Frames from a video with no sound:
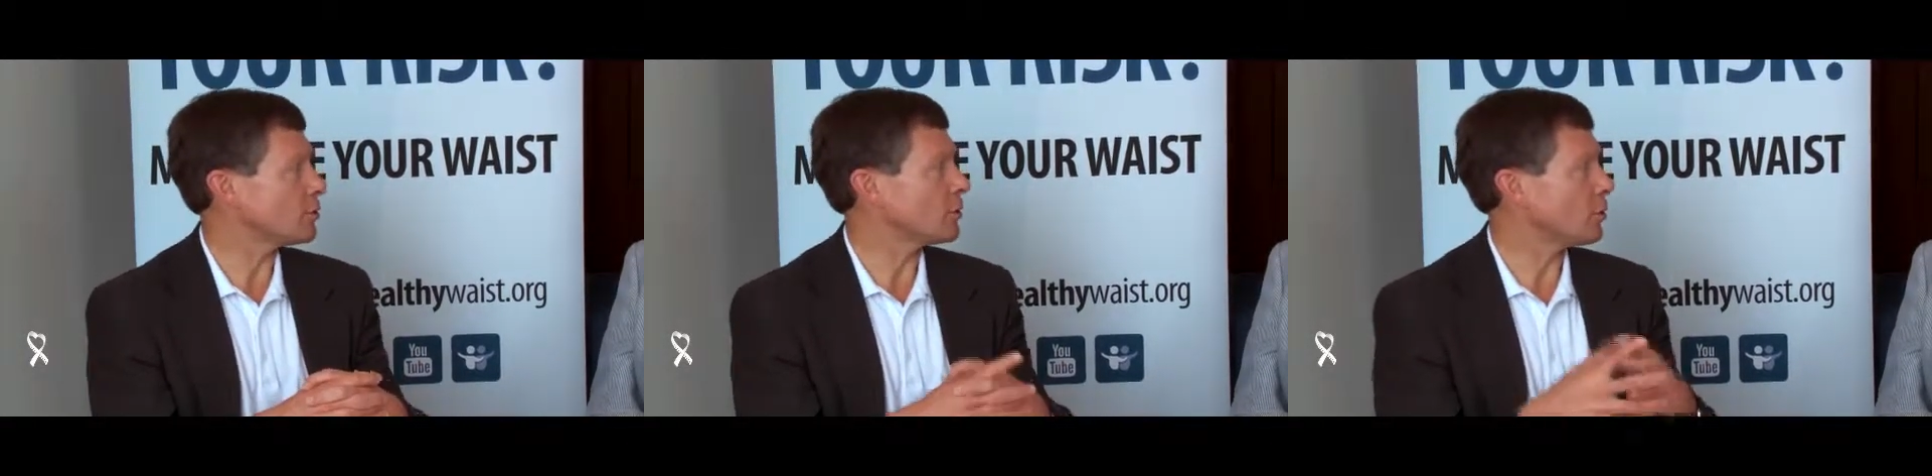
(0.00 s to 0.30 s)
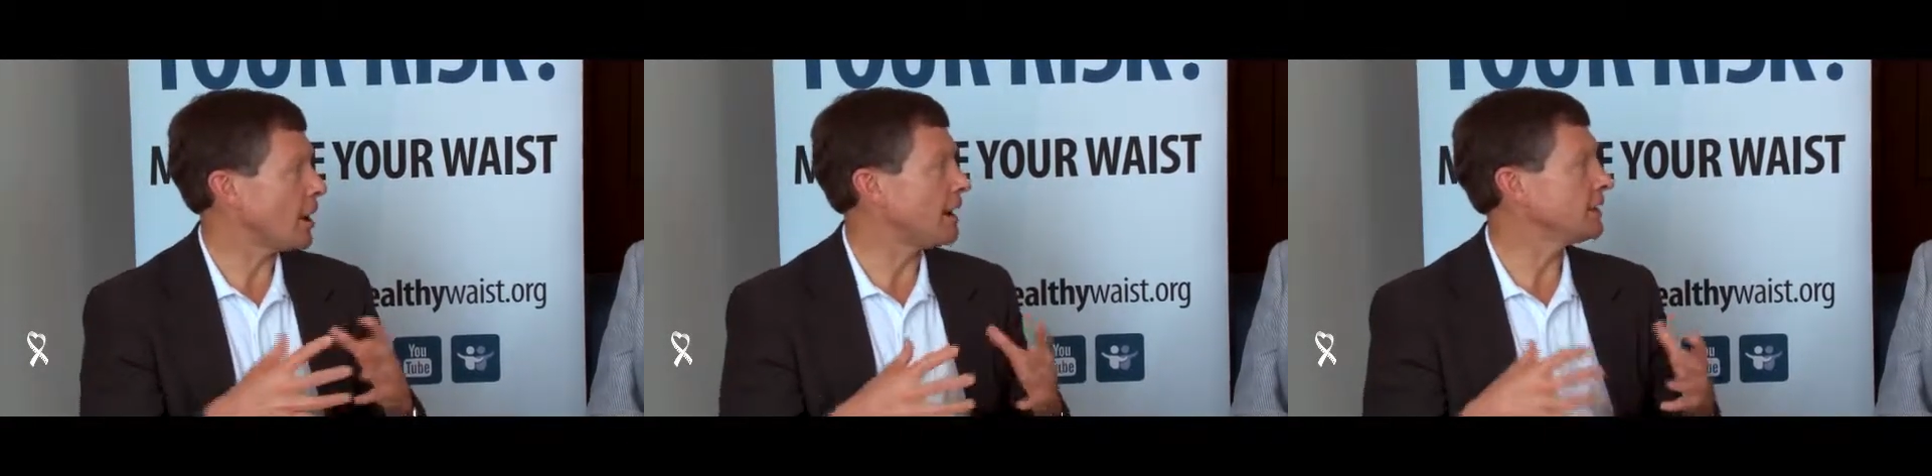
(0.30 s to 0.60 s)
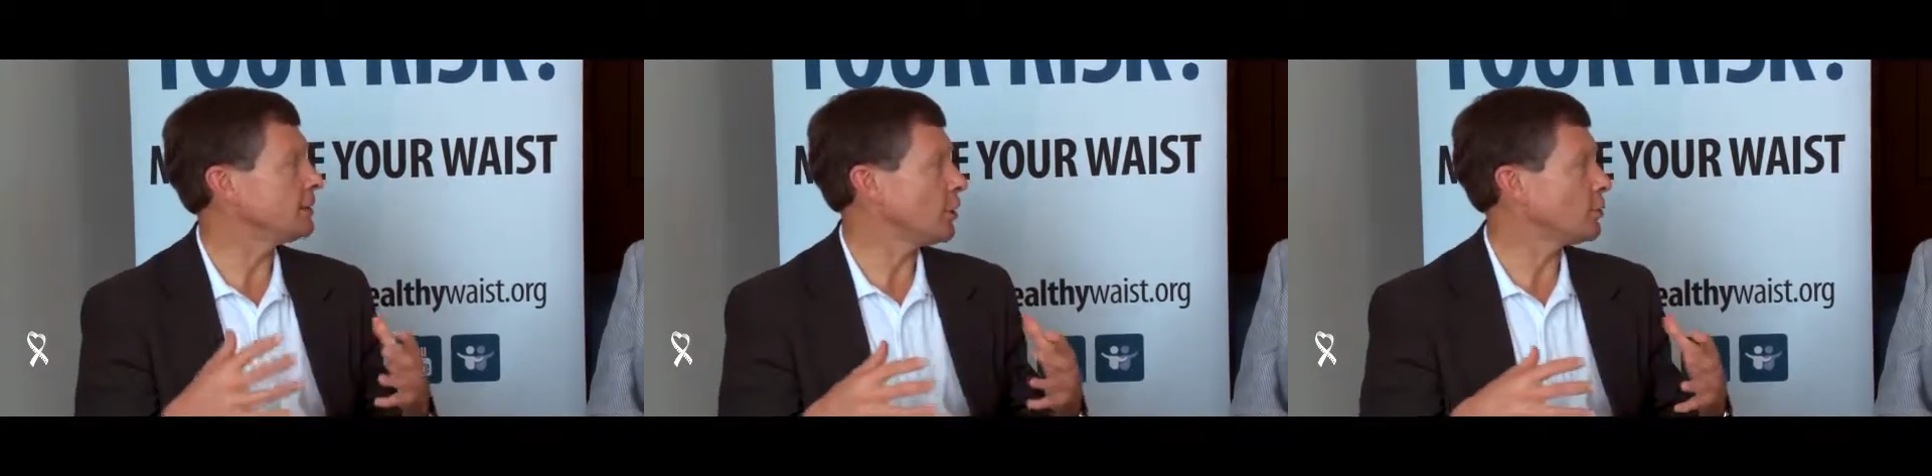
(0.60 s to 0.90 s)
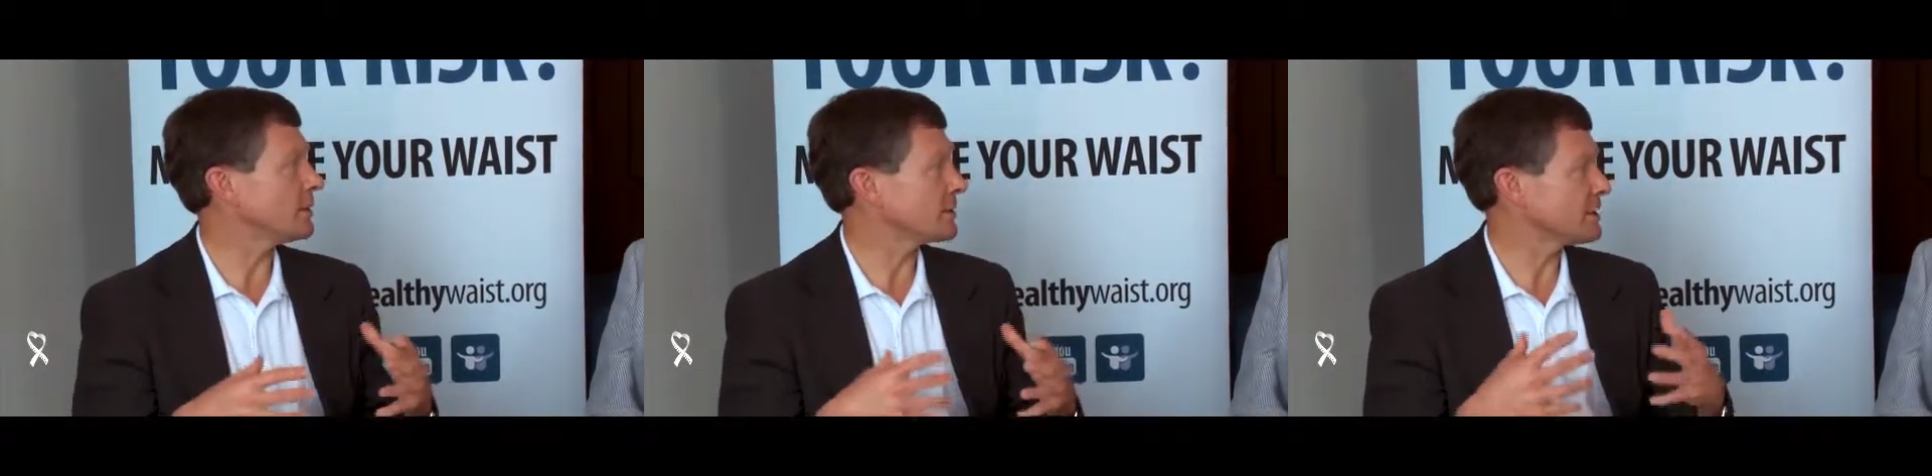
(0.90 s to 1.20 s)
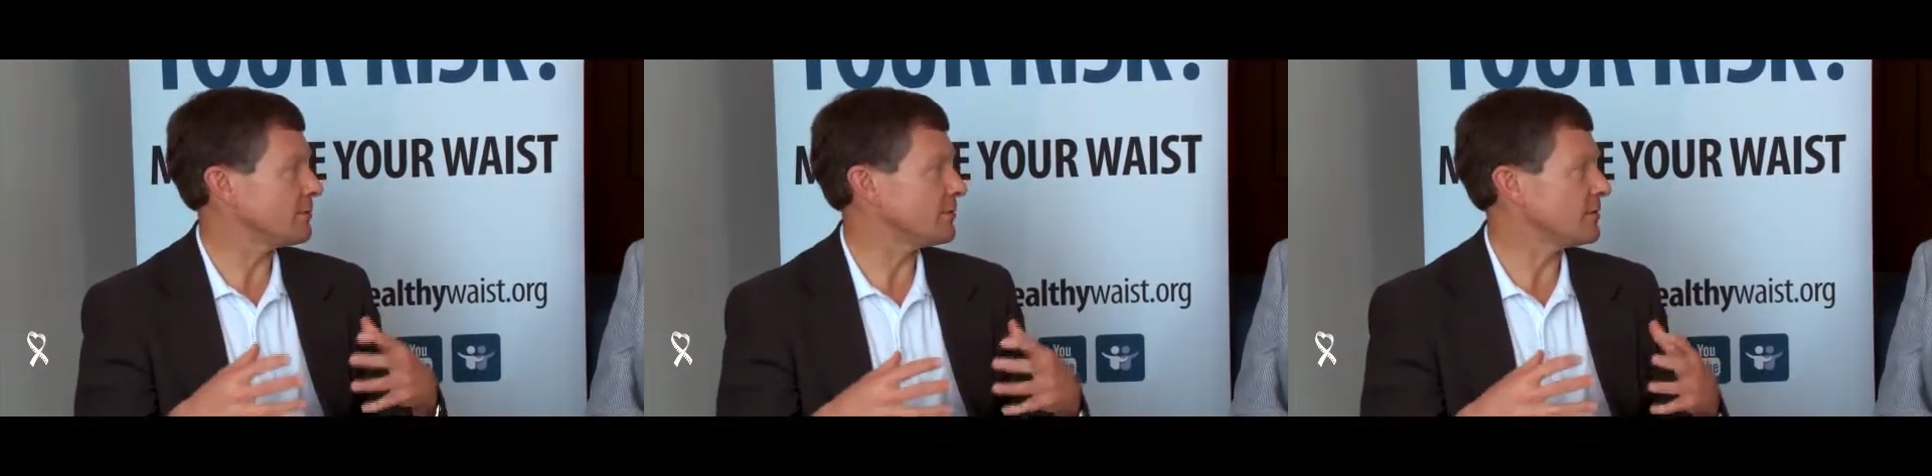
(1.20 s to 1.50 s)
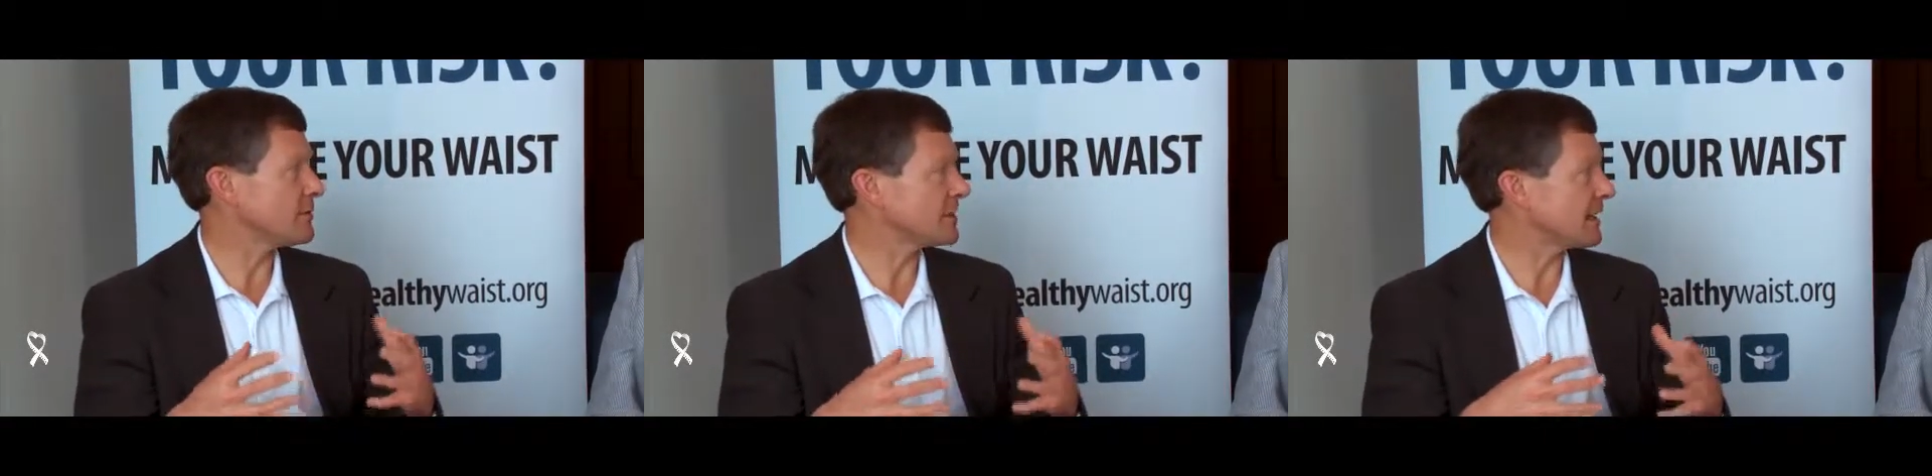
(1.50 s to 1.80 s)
toward unloading some of this